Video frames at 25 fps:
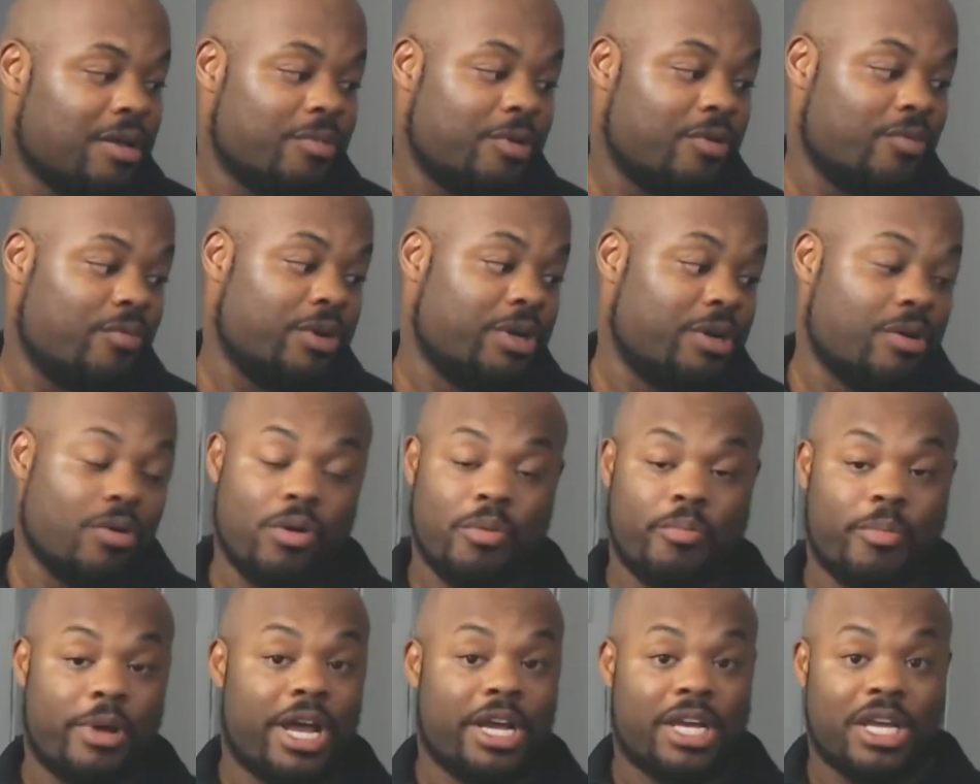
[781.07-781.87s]
we
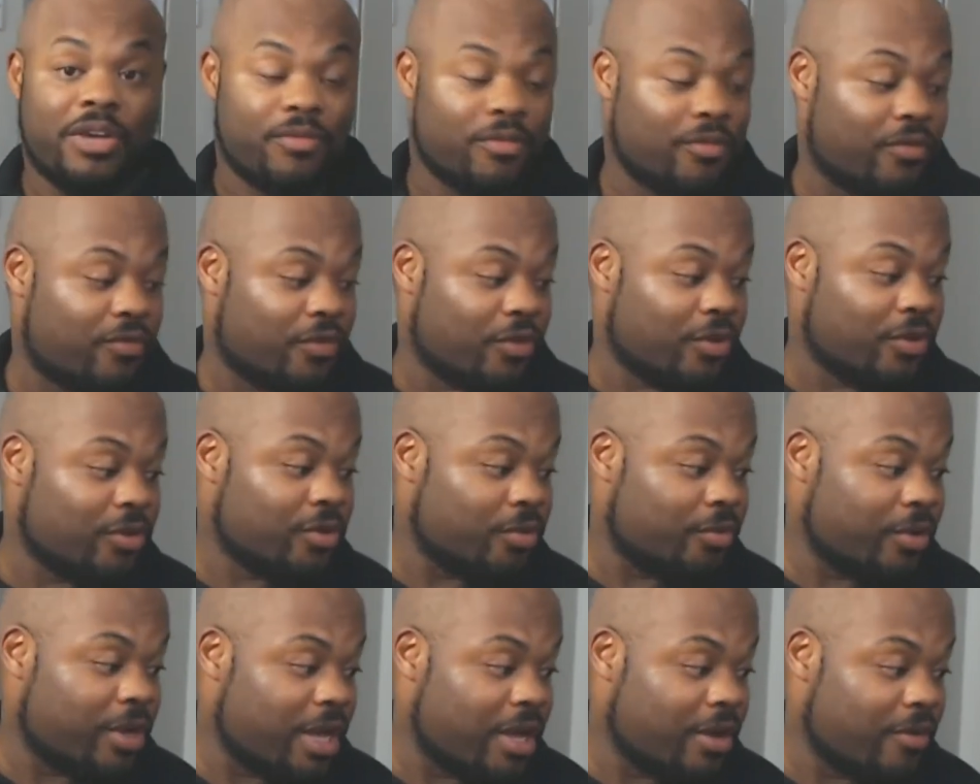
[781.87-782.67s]
going back even
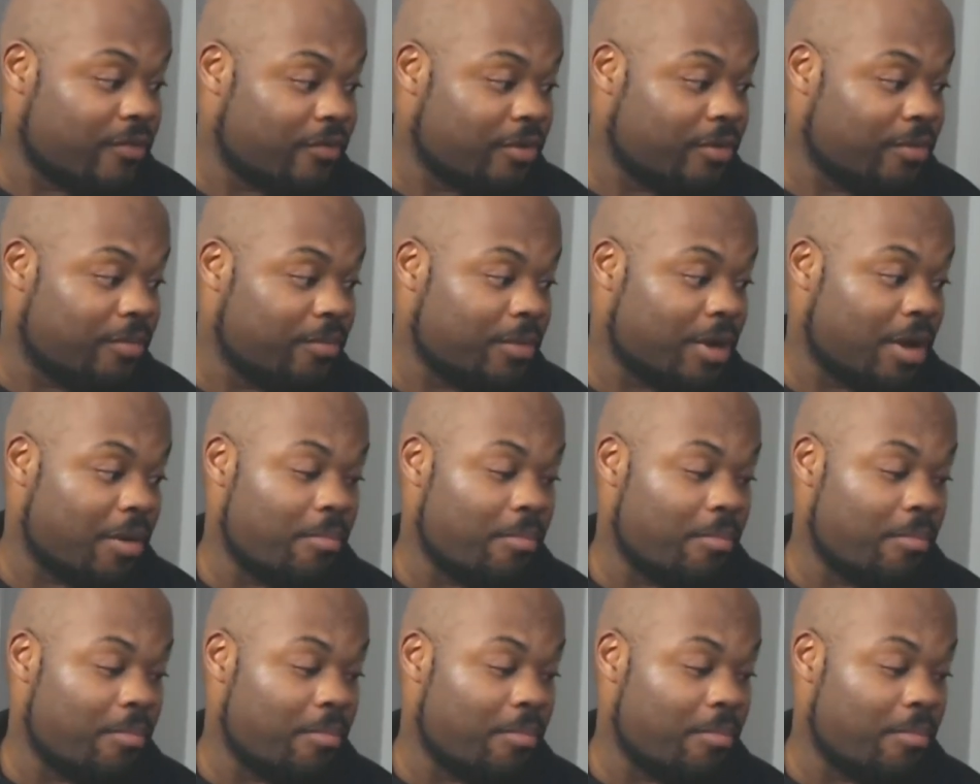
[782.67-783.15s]
further, we have a